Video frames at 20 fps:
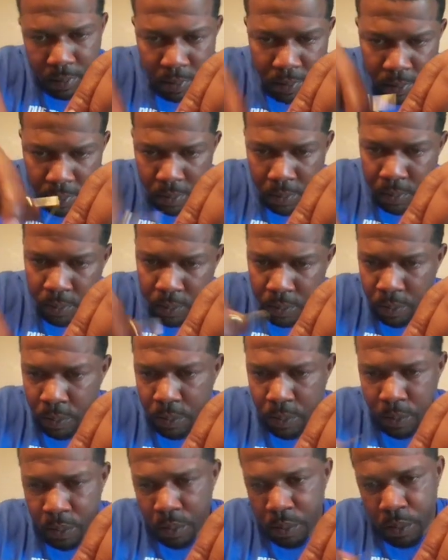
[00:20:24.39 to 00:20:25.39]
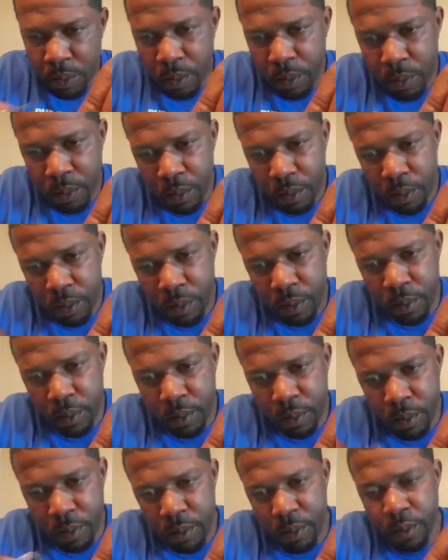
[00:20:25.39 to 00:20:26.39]

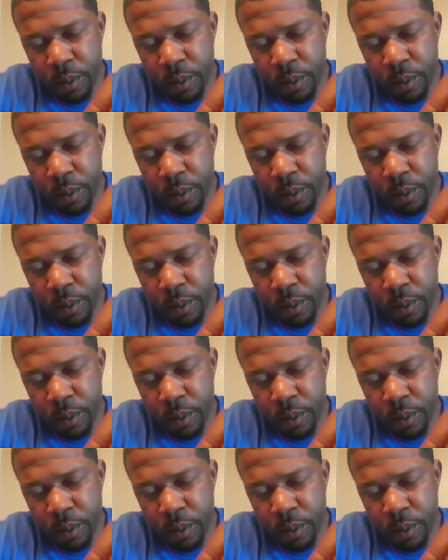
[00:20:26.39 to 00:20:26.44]
Nobody speaks.